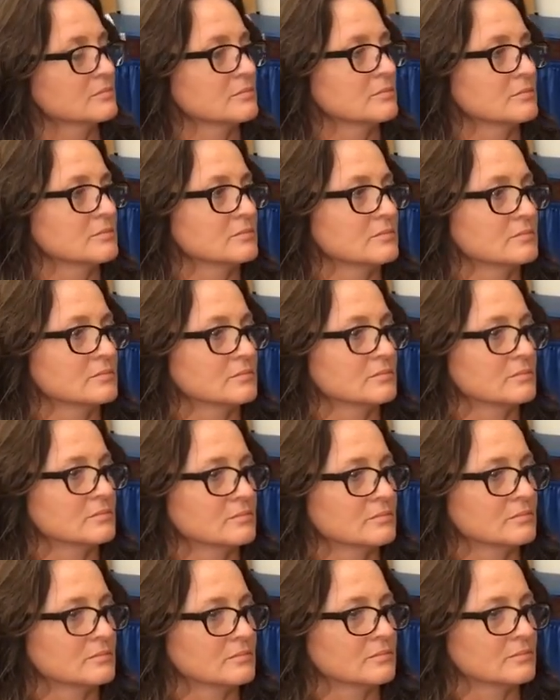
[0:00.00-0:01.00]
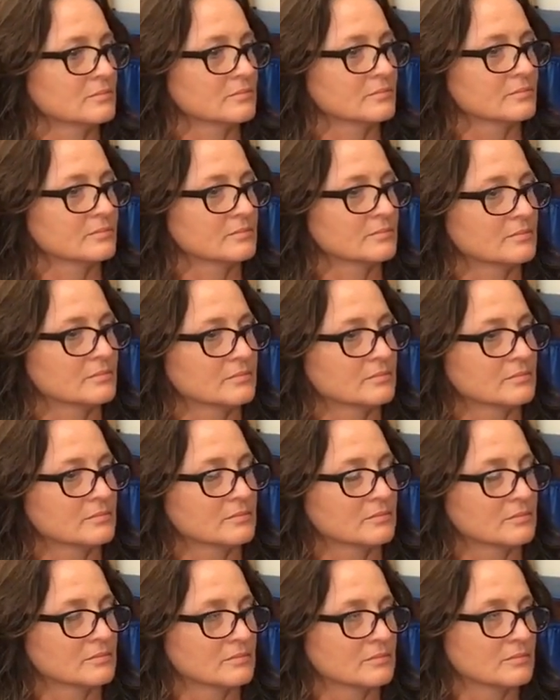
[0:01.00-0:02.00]

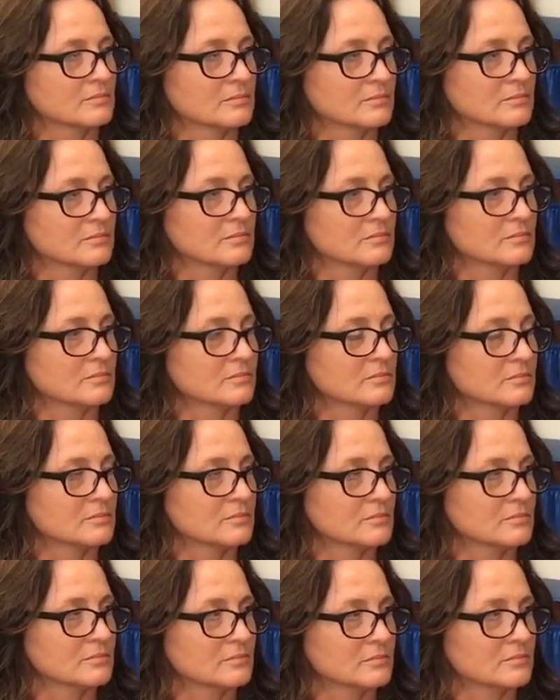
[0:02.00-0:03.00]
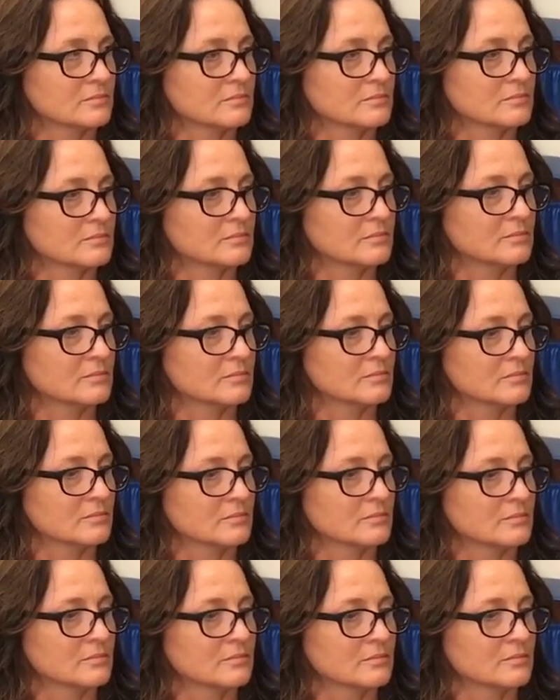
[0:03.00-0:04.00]

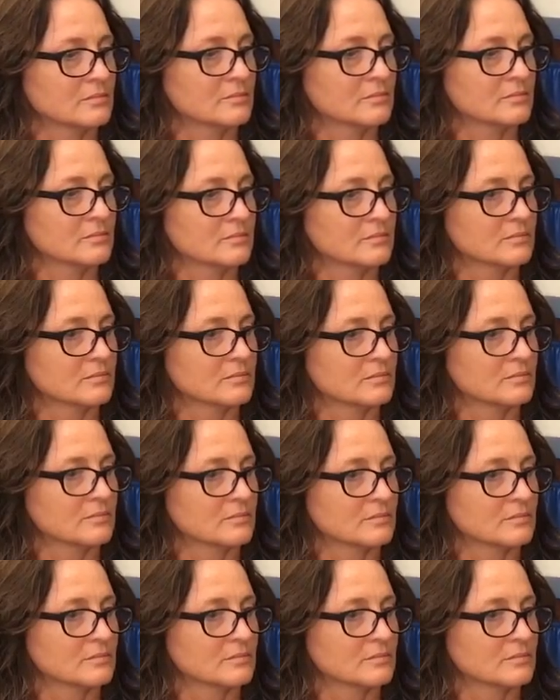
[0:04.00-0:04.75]
No words are spoken by the person on screen.